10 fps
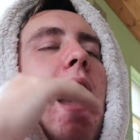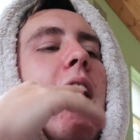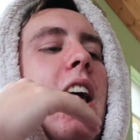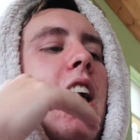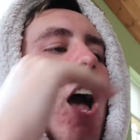
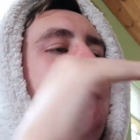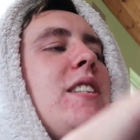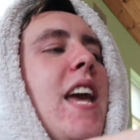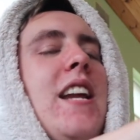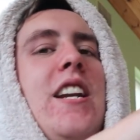And like, I was
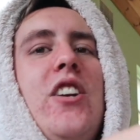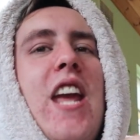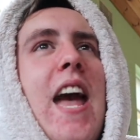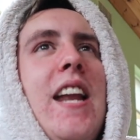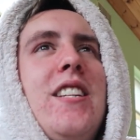getting near the
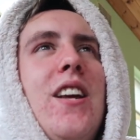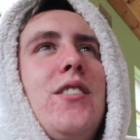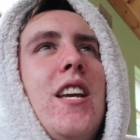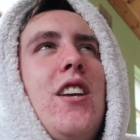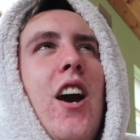end and I was
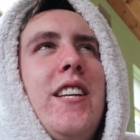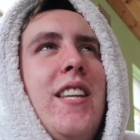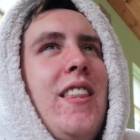like, guys,